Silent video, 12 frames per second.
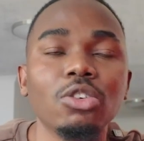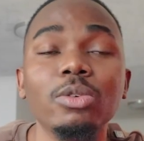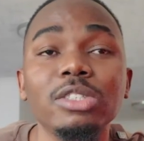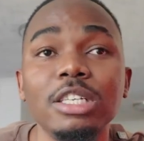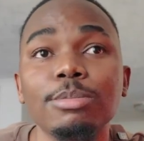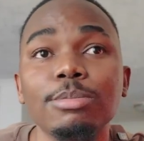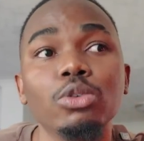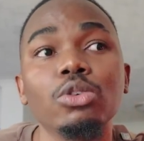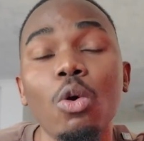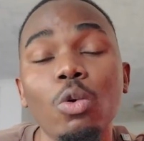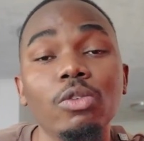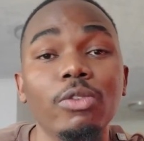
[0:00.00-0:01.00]
Don't just put
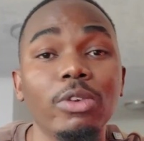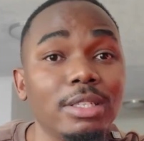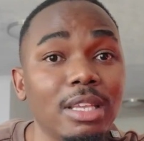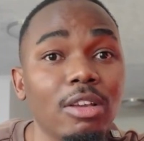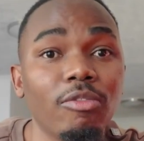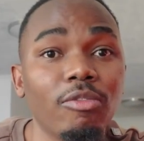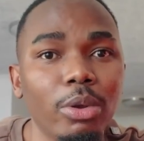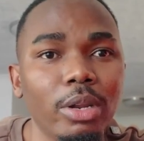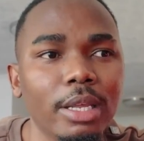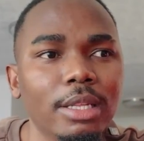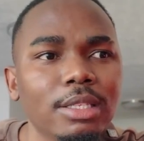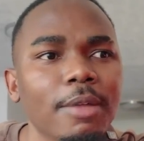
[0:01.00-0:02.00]
code for the sake of
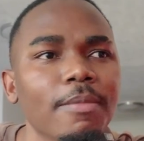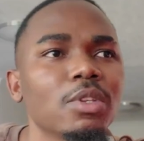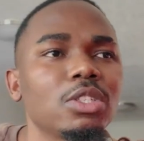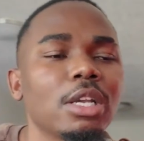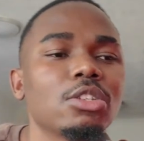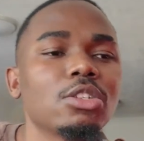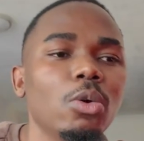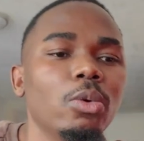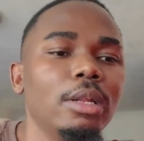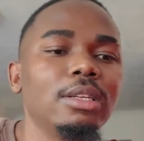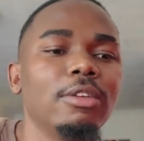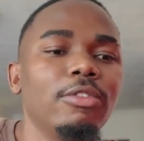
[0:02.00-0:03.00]
putting it. Just know
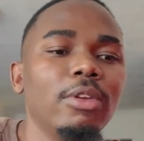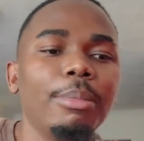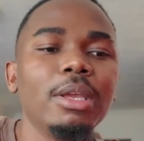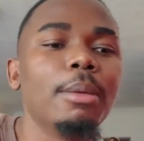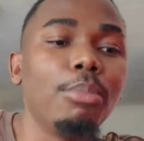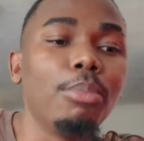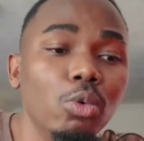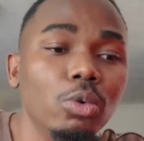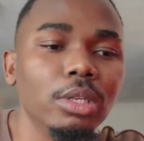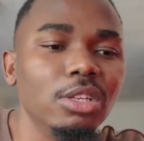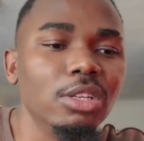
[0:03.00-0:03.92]
that if you're being pulled